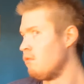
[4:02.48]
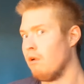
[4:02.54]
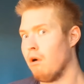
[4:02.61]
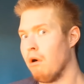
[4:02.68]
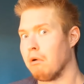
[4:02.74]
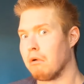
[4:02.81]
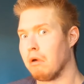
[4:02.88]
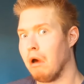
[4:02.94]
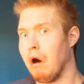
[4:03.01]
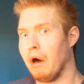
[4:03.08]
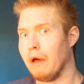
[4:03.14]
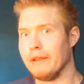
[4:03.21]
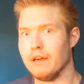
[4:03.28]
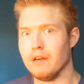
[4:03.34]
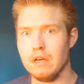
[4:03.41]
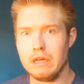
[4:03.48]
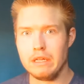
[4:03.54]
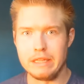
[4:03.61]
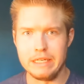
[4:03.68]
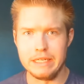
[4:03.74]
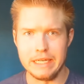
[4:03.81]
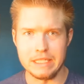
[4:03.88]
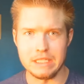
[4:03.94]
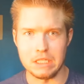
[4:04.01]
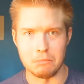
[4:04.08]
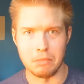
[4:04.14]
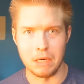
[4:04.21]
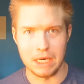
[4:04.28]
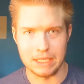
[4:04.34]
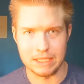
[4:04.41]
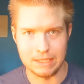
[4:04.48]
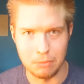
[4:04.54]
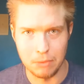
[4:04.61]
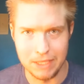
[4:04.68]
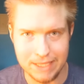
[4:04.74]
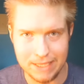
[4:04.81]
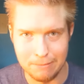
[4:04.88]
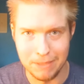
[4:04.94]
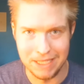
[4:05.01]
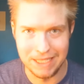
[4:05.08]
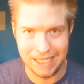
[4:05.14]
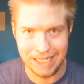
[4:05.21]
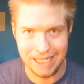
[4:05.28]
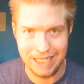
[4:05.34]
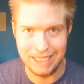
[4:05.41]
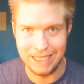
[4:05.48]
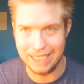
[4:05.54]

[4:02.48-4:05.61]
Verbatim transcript: Oh god, the nature box wants me to eat